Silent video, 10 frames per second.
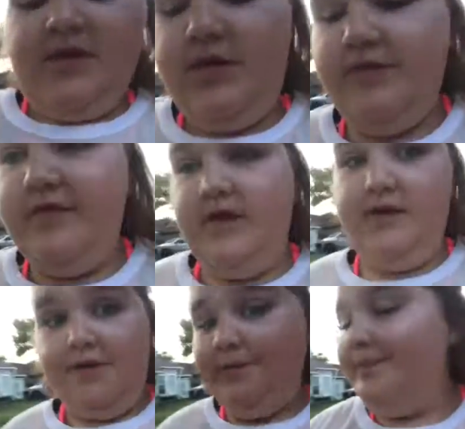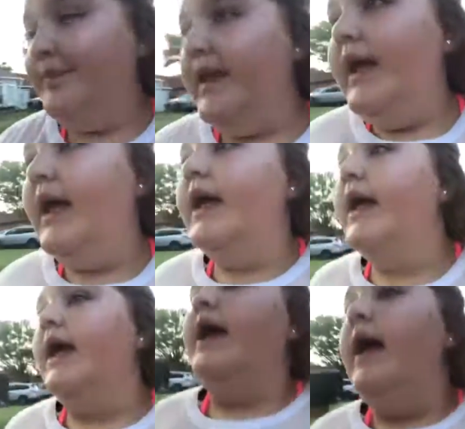a YouTube video?
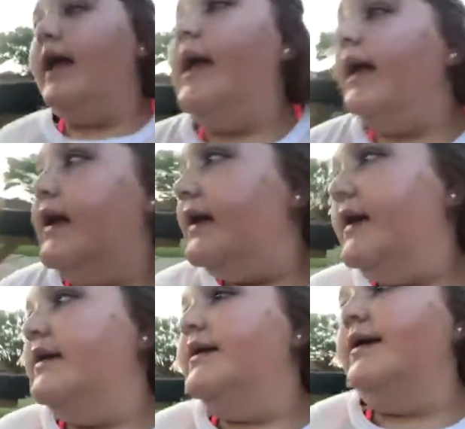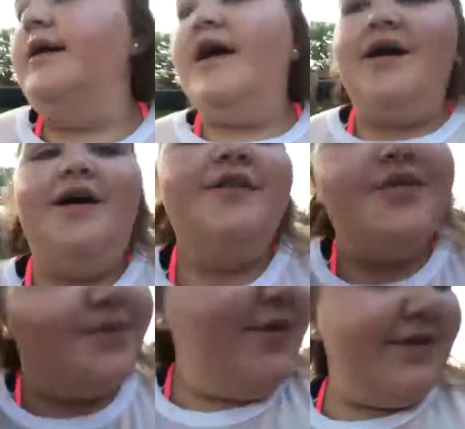And
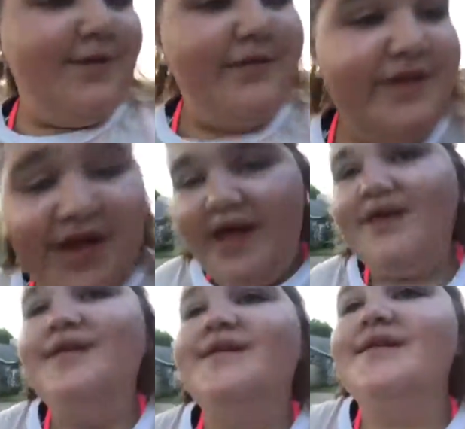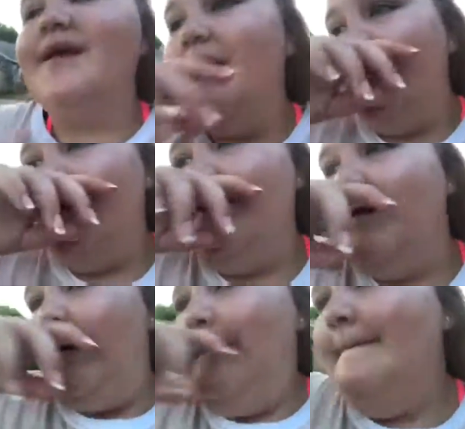100% was yes. And
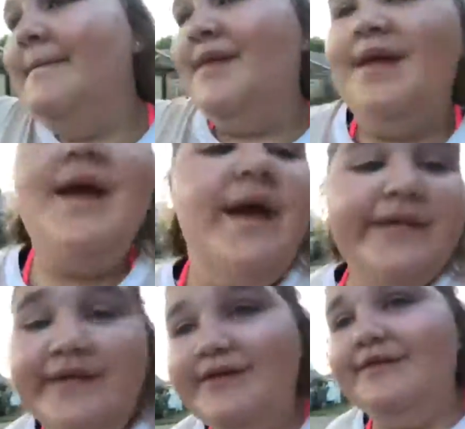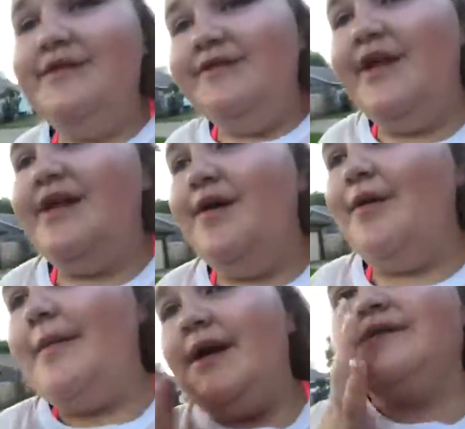little do they know, I'm